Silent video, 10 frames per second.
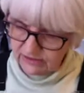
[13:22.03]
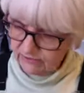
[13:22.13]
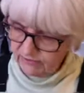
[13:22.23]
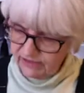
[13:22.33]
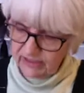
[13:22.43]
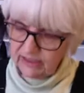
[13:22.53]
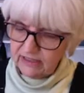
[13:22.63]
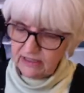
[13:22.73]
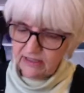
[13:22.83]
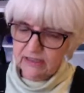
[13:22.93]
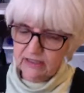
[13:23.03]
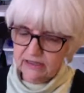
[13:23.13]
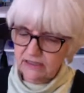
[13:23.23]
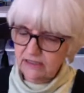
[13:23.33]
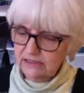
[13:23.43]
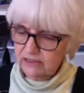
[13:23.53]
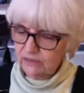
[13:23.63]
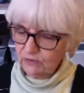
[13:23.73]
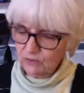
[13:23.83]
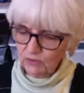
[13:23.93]
so I'm thinking that that
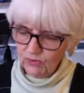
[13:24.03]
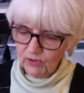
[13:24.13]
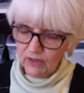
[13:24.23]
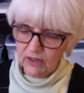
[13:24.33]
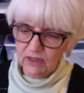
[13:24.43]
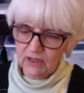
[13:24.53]
isn't wool.